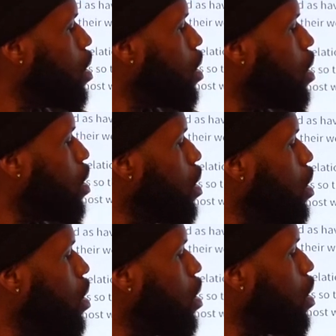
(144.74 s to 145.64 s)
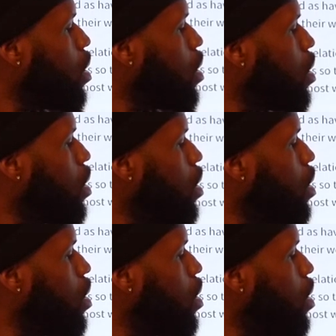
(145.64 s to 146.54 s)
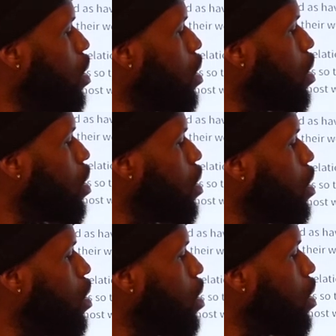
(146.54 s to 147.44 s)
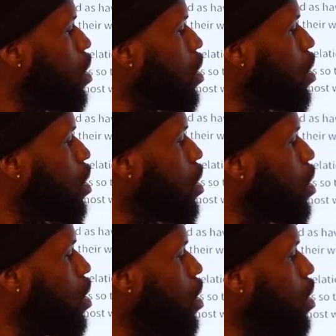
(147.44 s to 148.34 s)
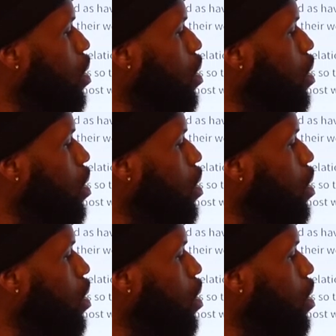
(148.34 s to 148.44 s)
This person isn't speaking.